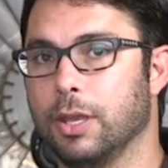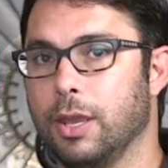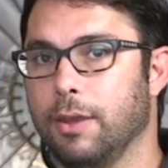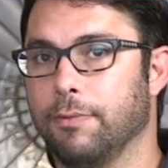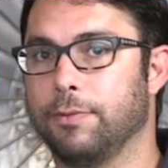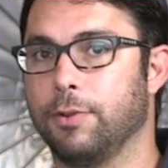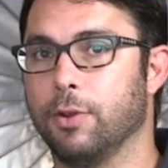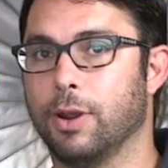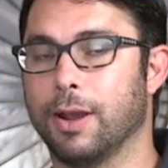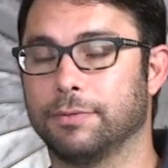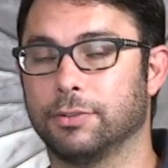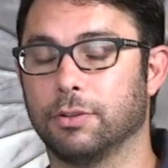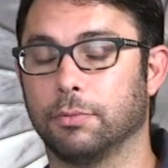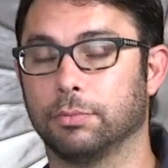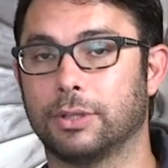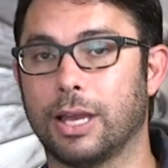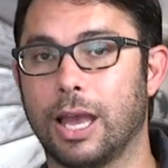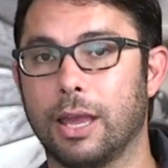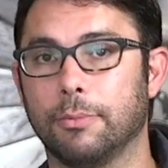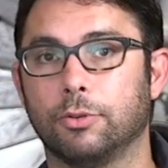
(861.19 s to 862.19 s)
if you have
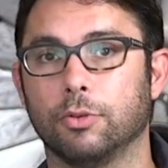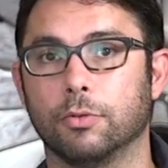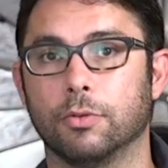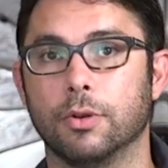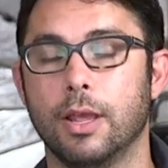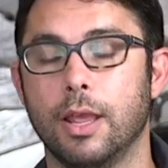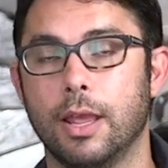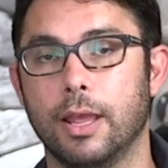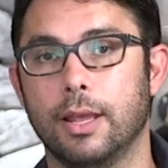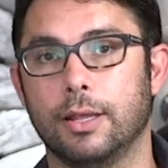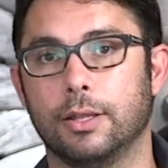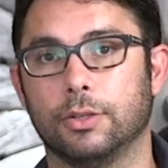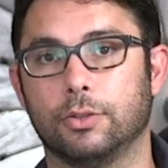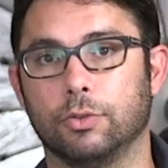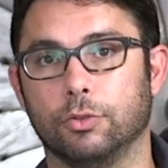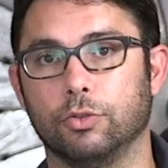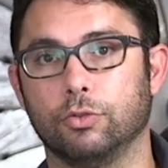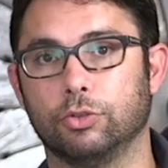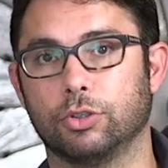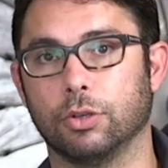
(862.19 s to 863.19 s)
some time to
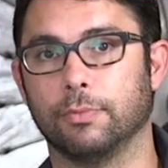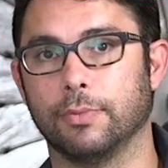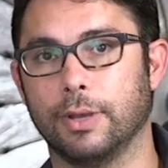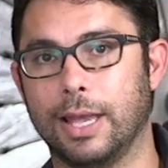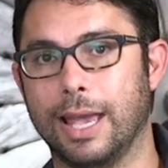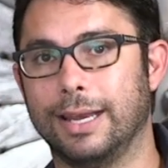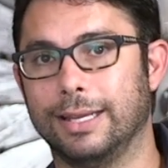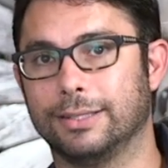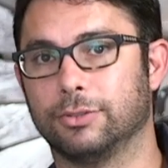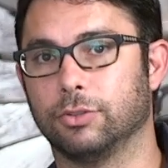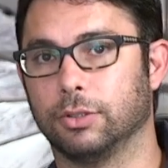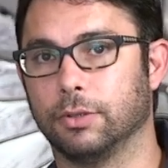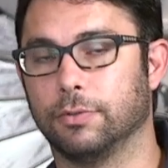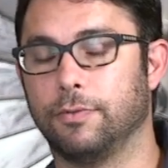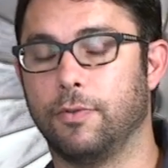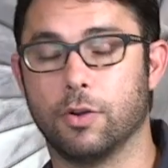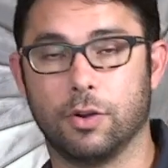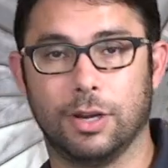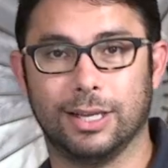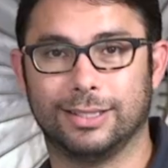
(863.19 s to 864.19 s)
do some edits on the photo.